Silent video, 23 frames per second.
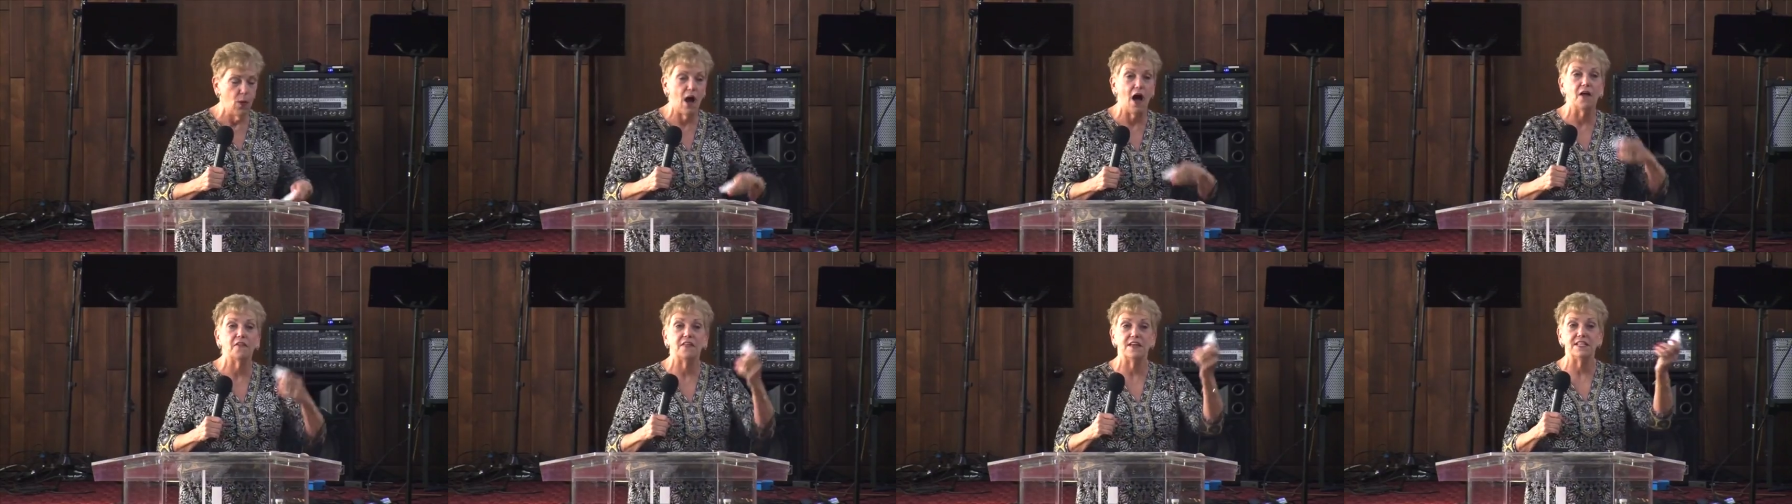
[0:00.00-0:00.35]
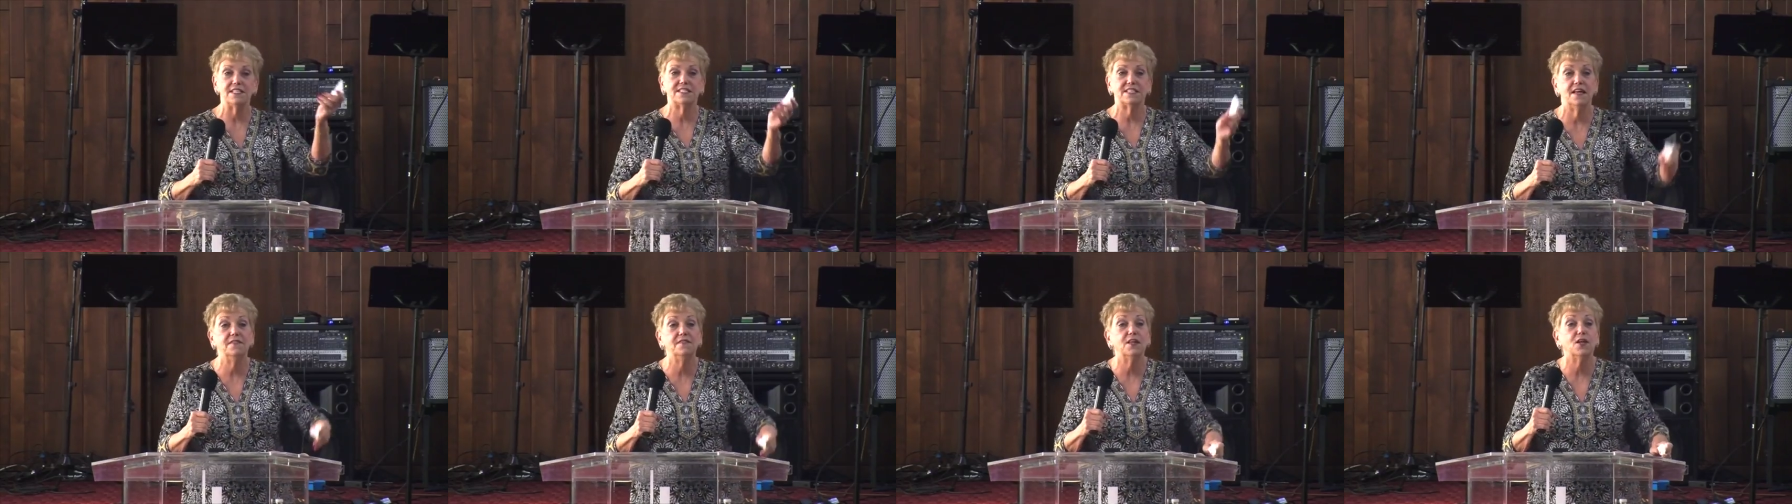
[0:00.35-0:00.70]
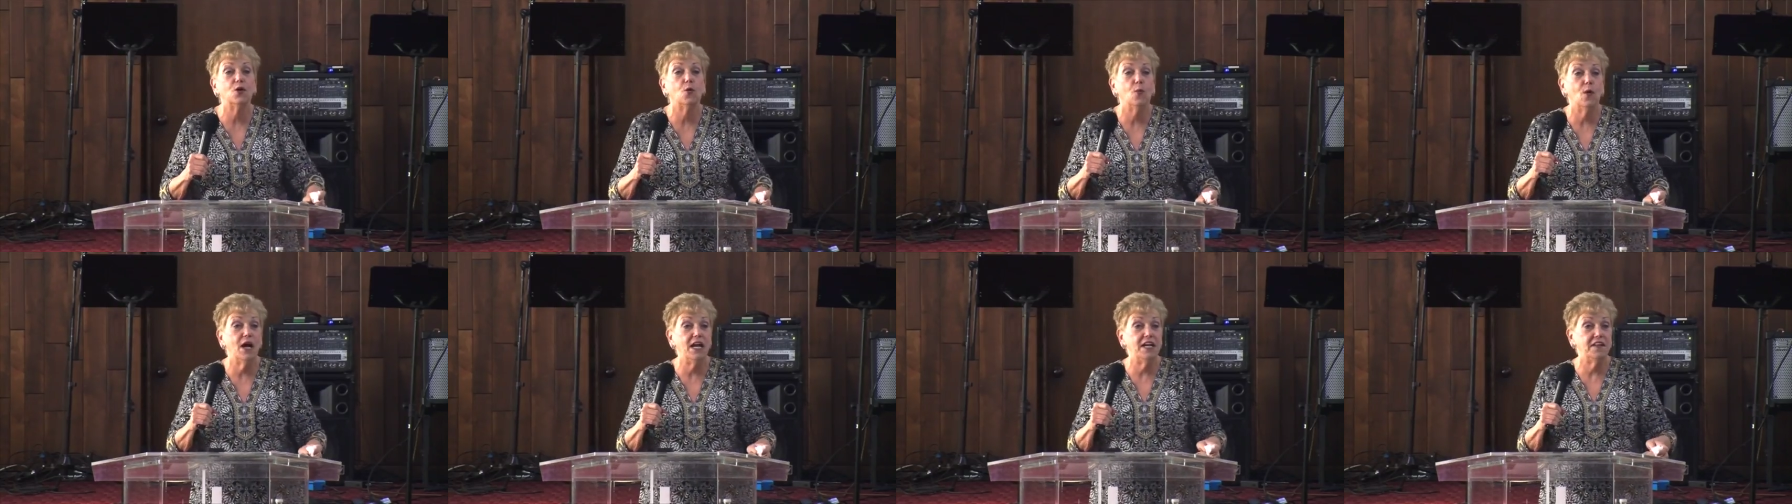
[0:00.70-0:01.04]
Well, they send it
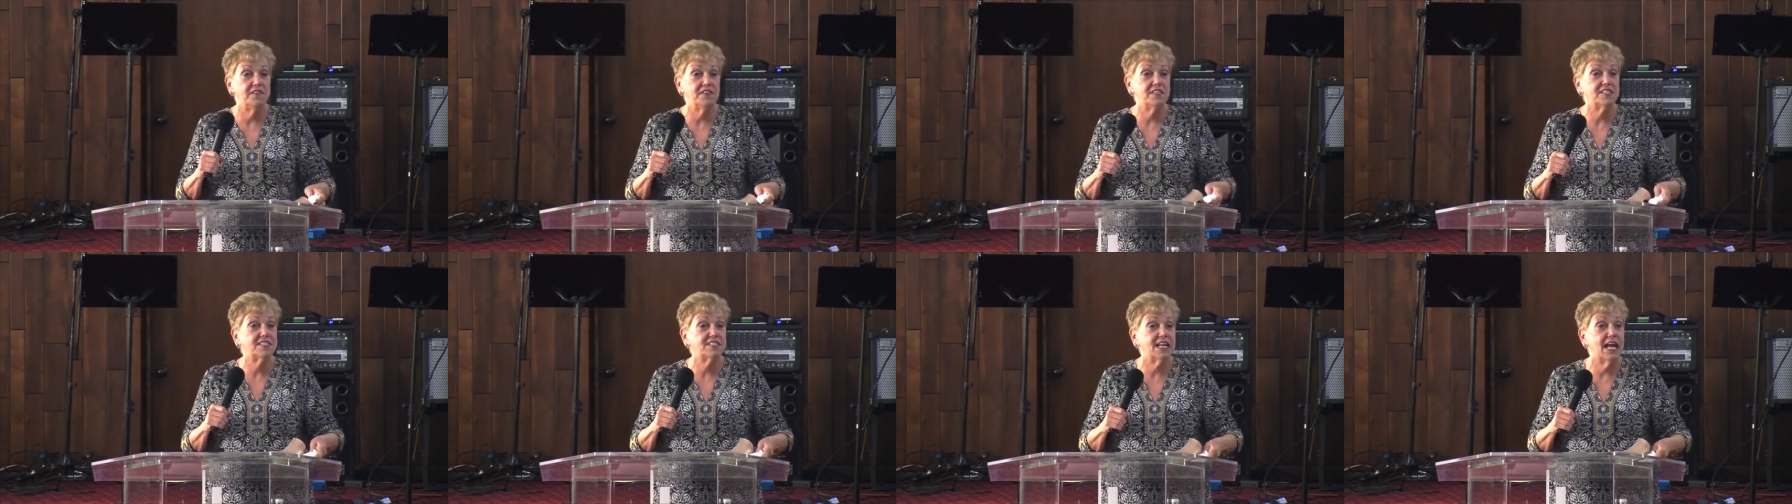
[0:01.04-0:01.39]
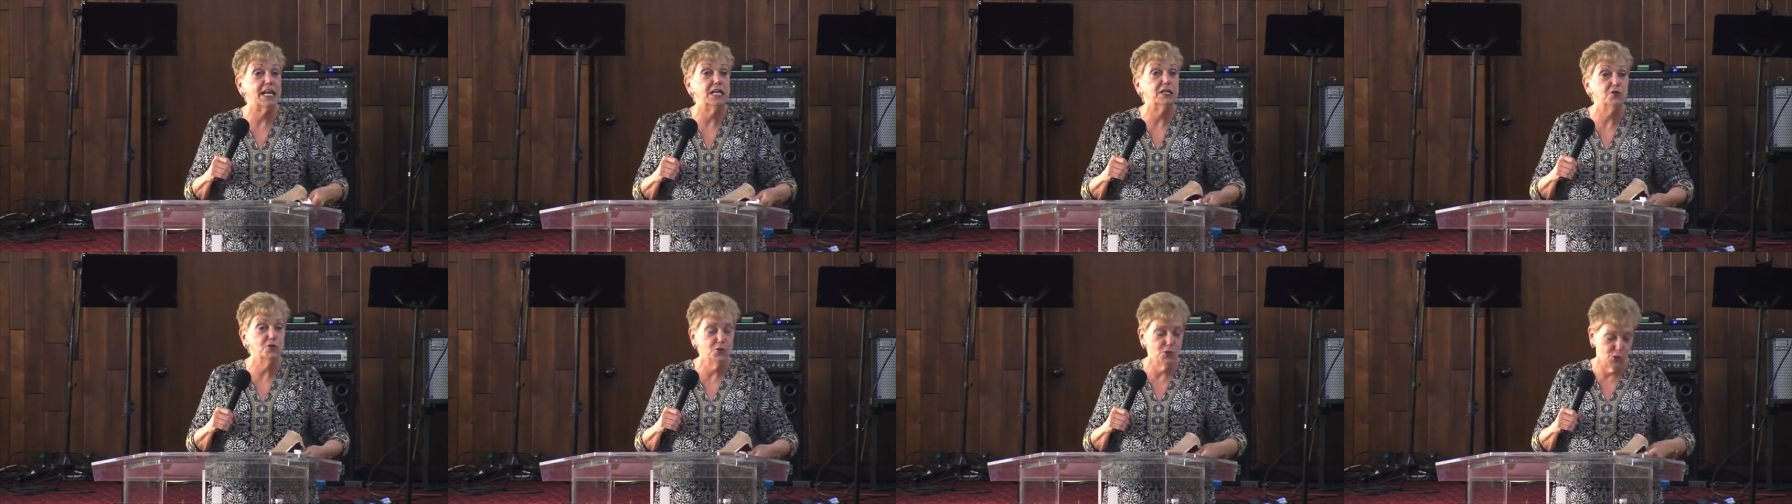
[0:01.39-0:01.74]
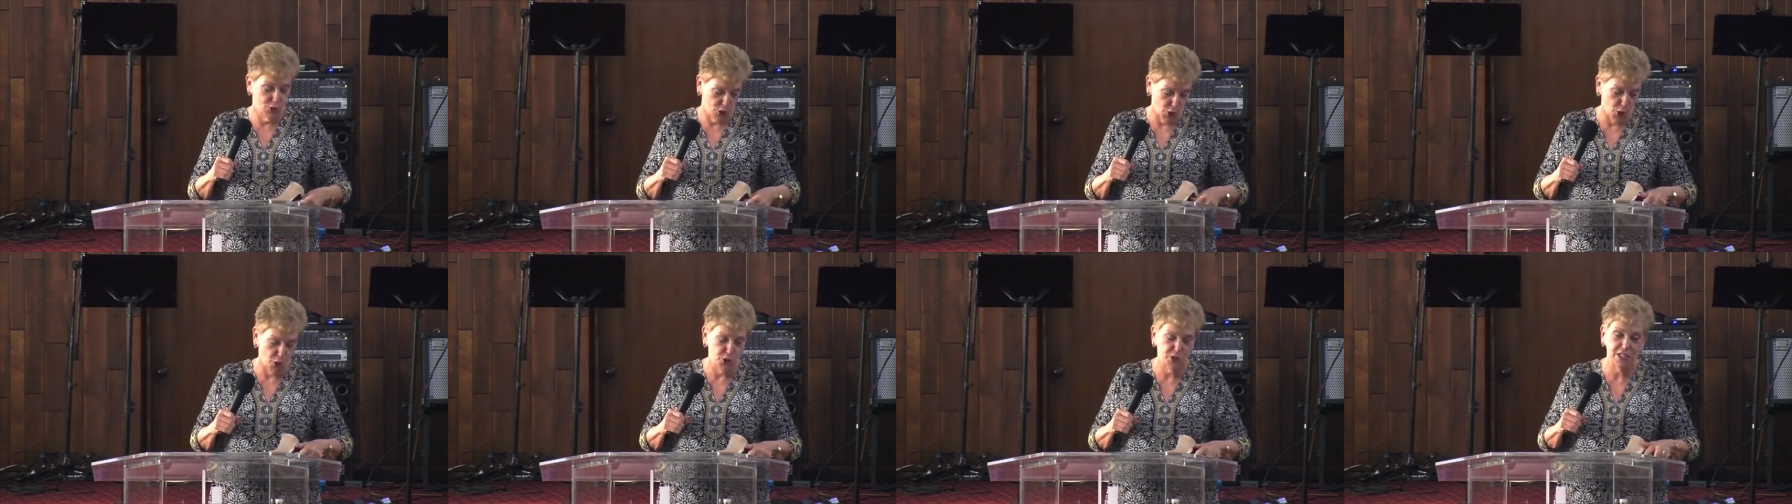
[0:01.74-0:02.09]
away to the state of New
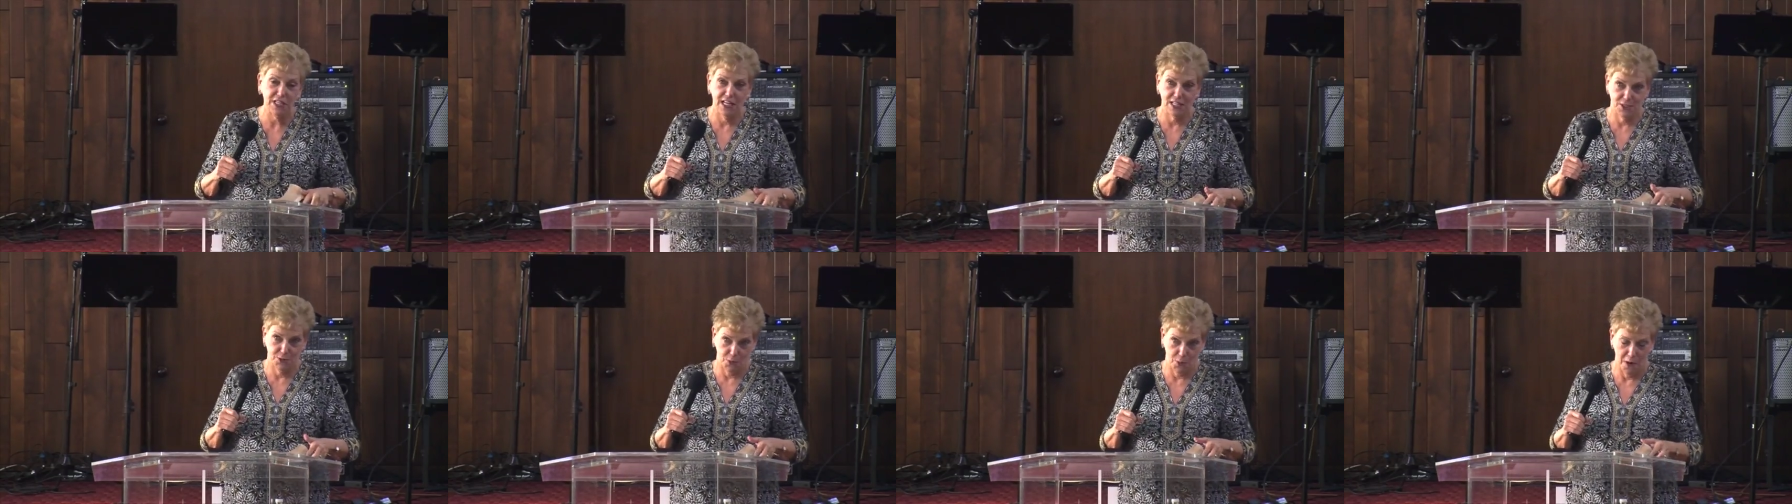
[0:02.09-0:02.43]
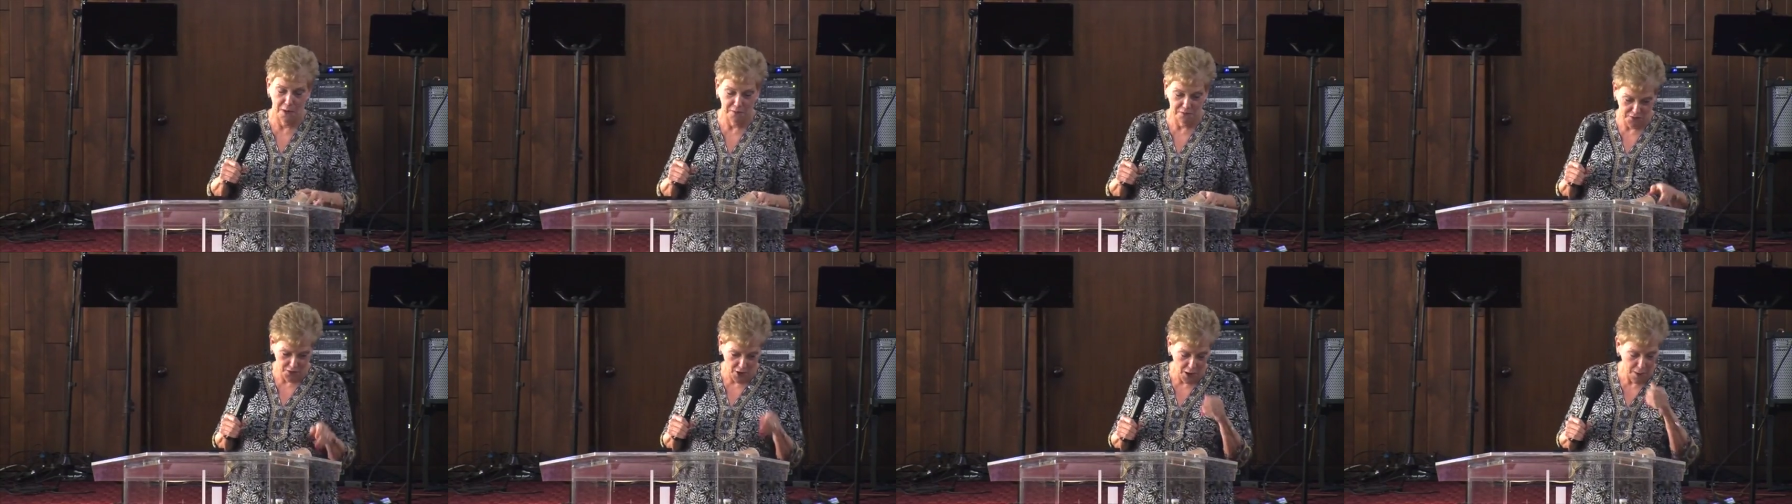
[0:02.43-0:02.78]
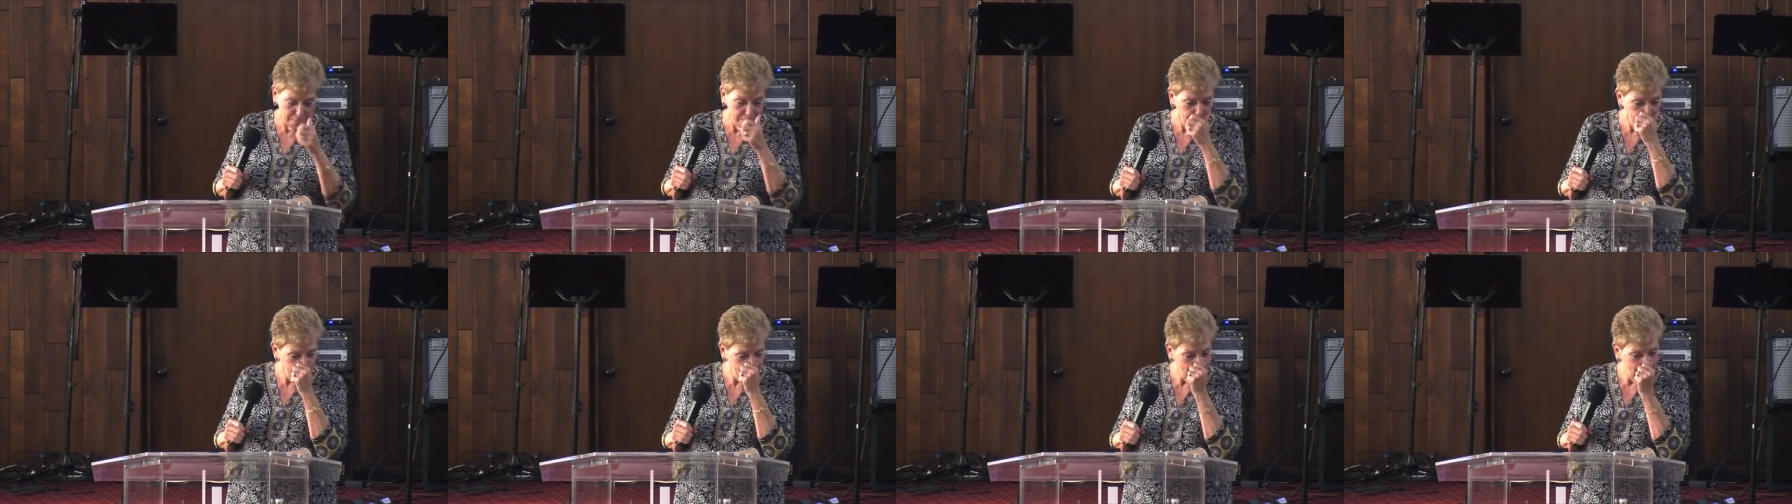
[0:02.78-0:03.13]
Jersey. That's where I'm
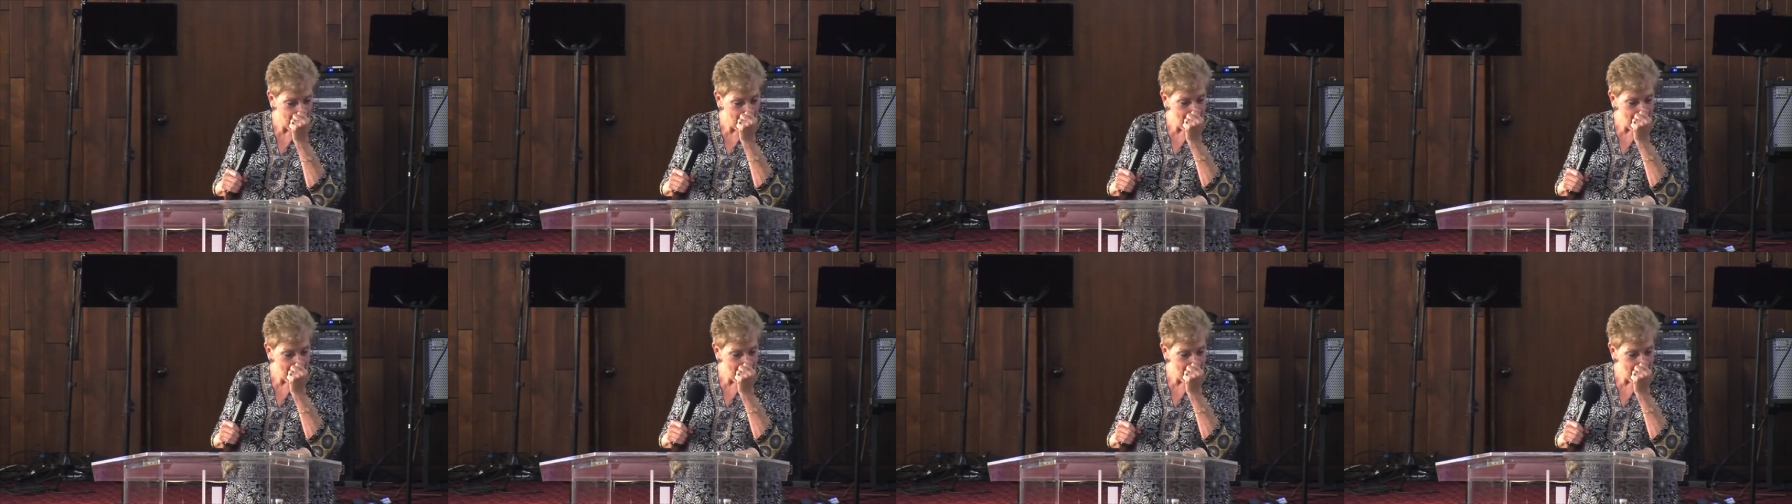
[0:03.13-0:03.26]
from.